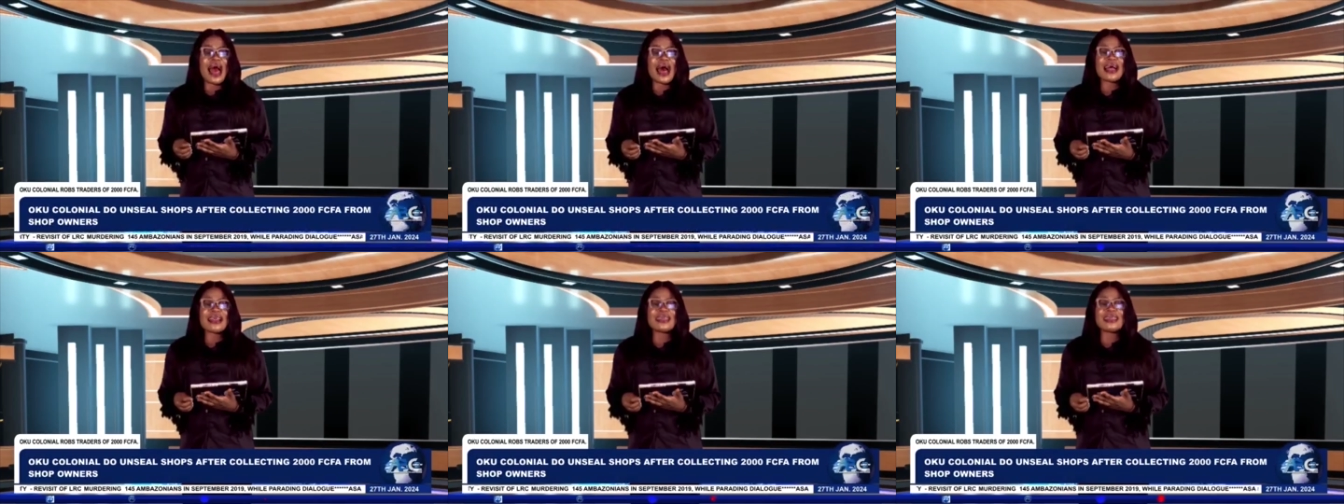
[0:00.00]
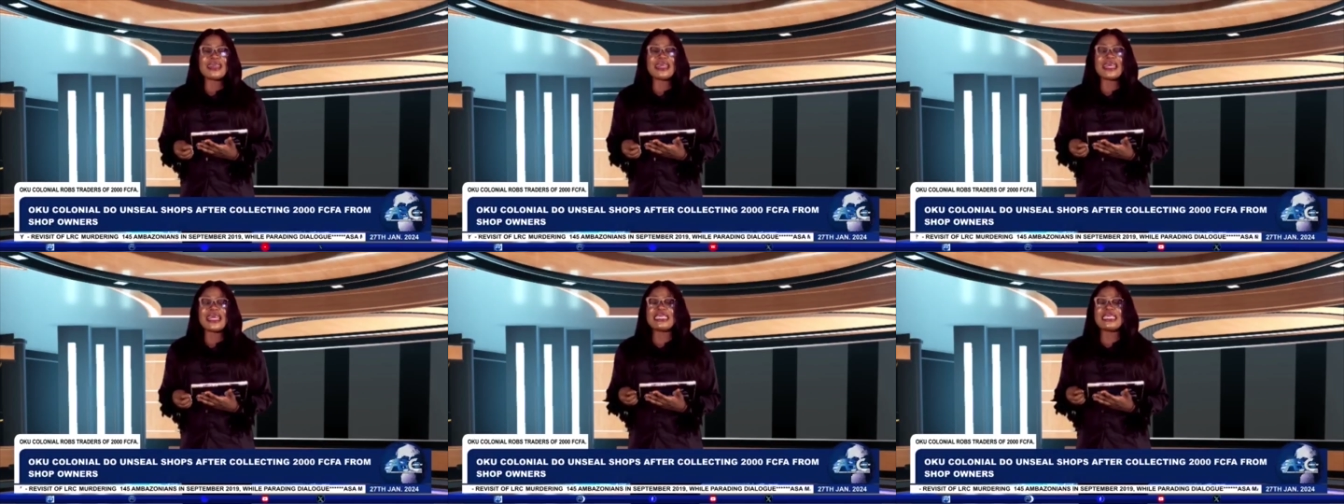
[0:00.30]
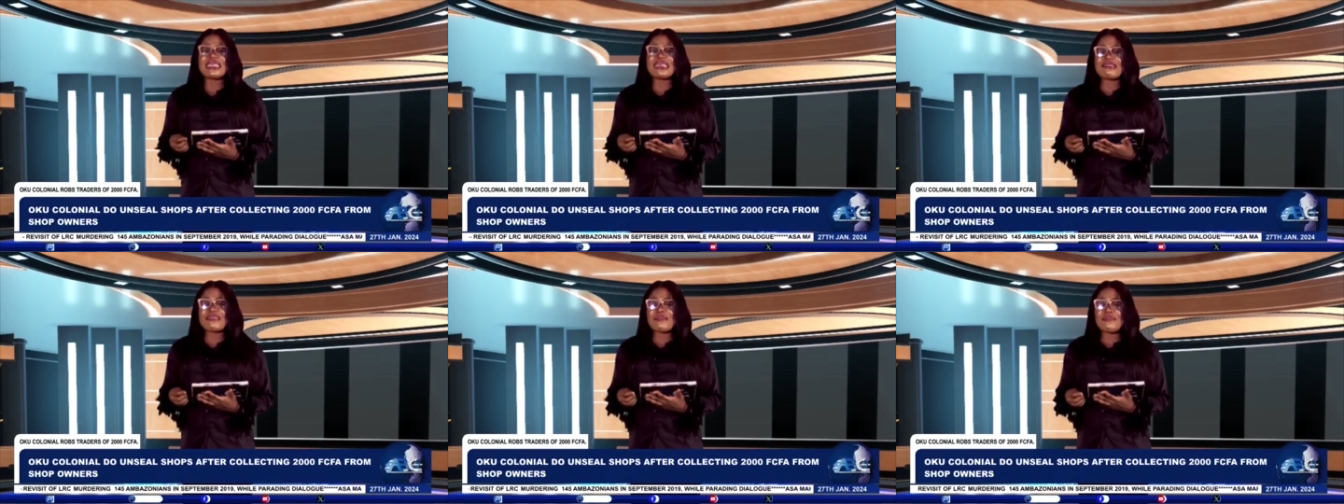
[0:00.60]
and the
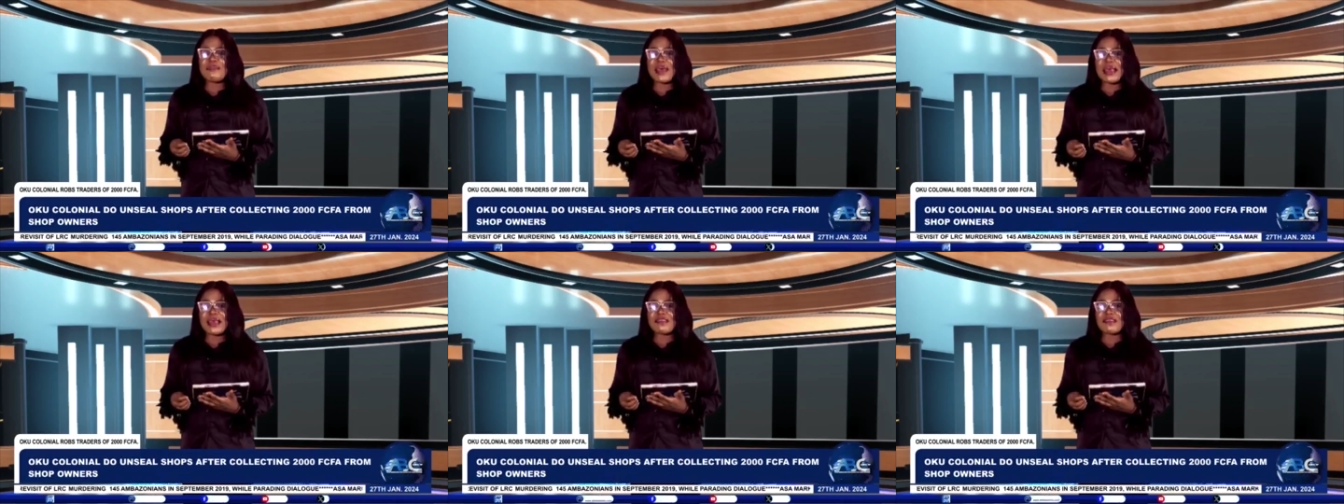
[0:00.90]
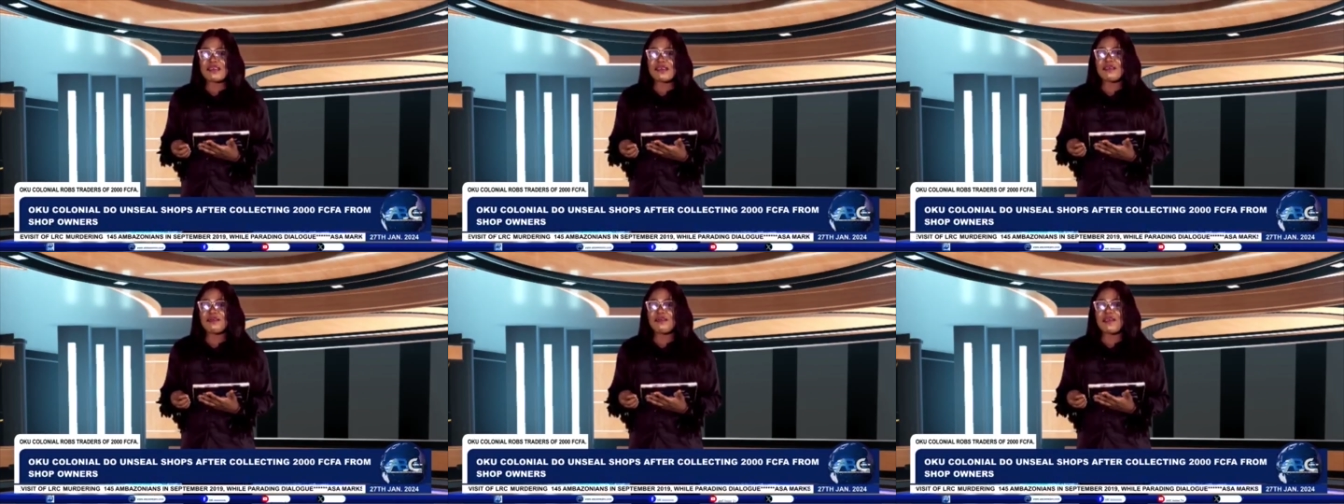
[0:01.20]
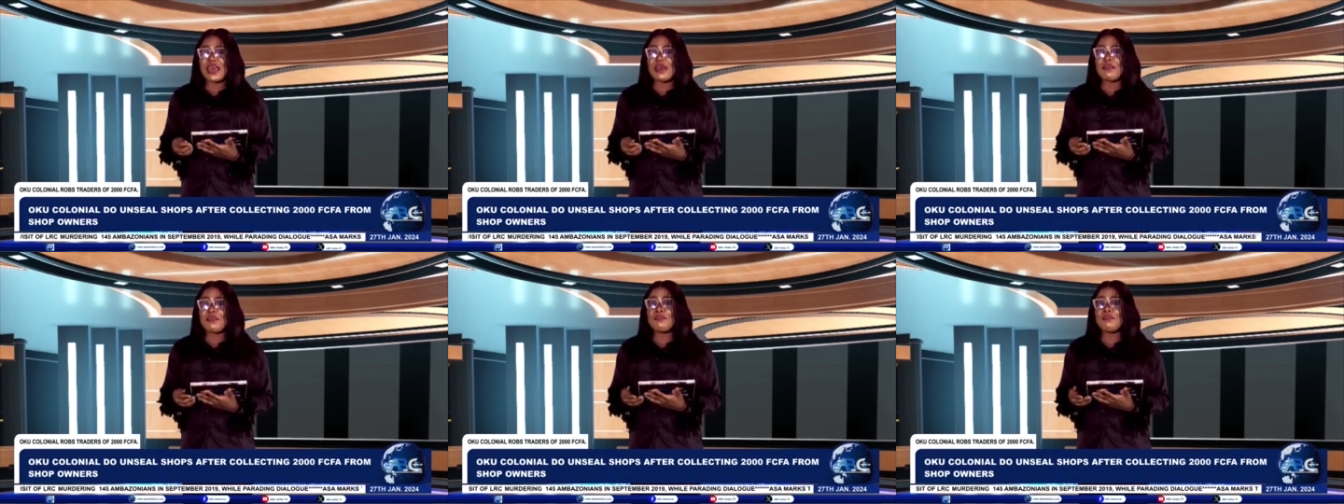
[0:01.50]
legitimacy
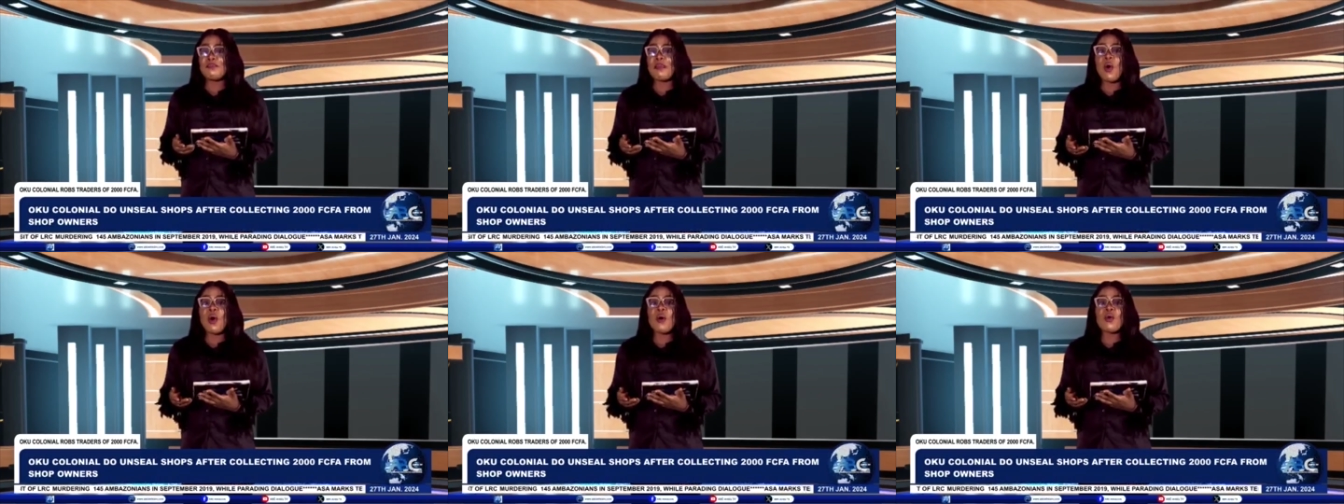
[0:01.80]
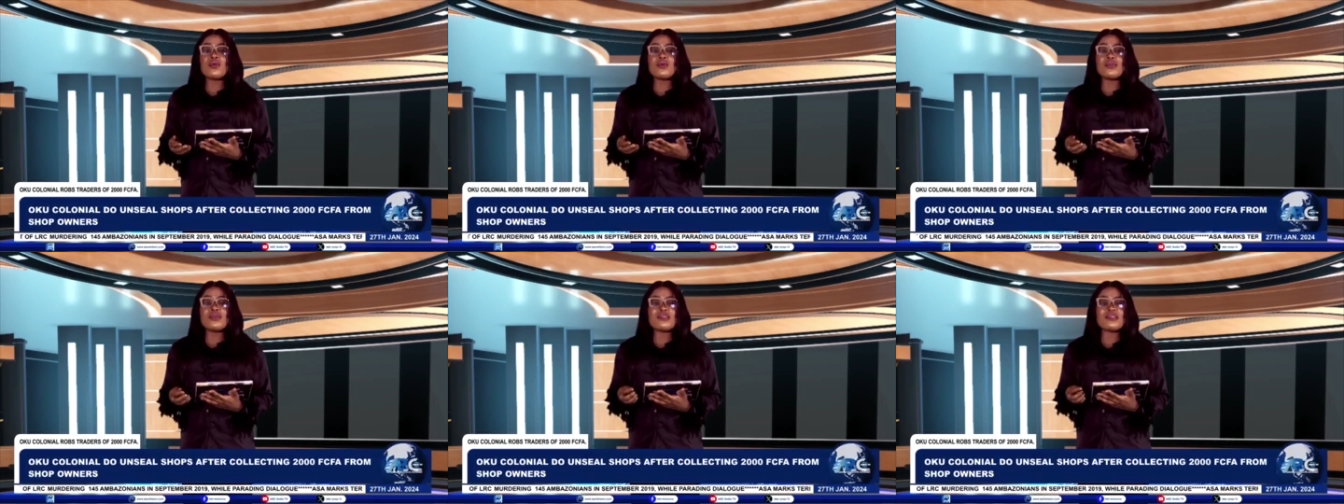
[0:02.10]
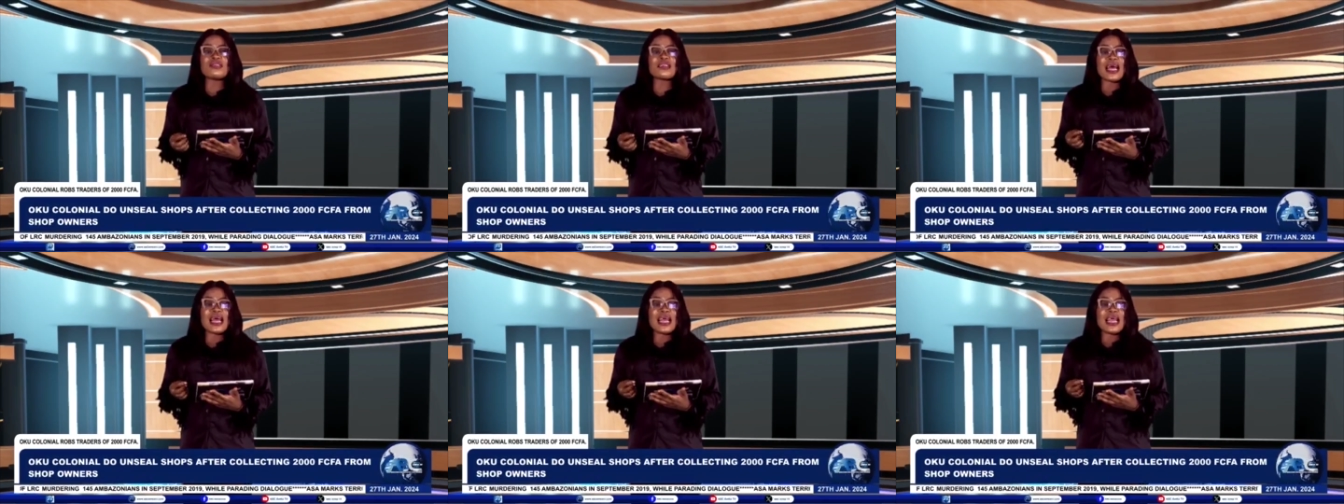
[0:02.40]
of
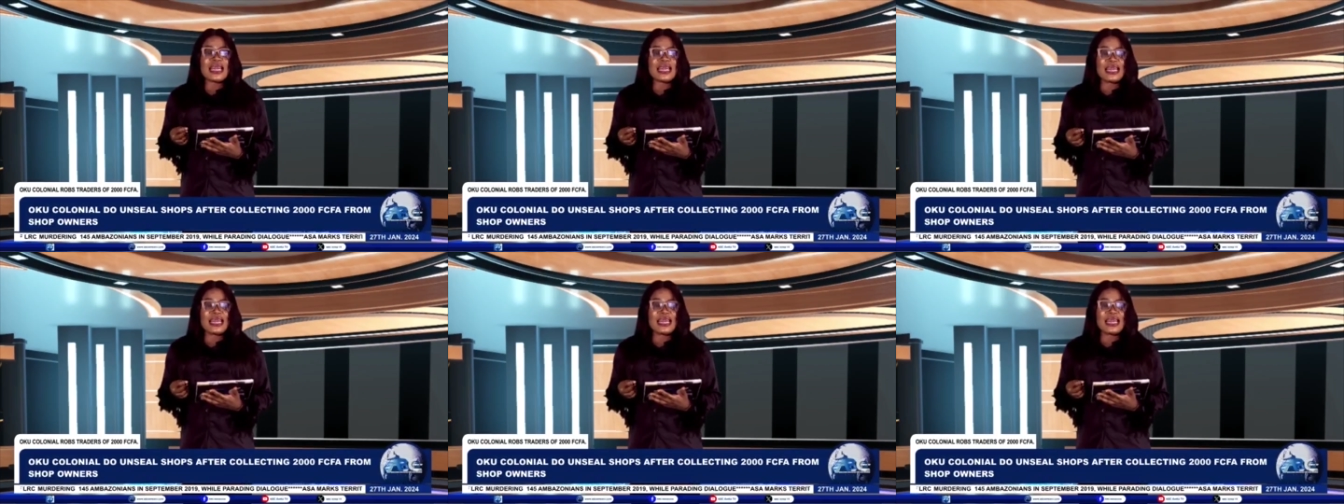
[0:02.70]
imposed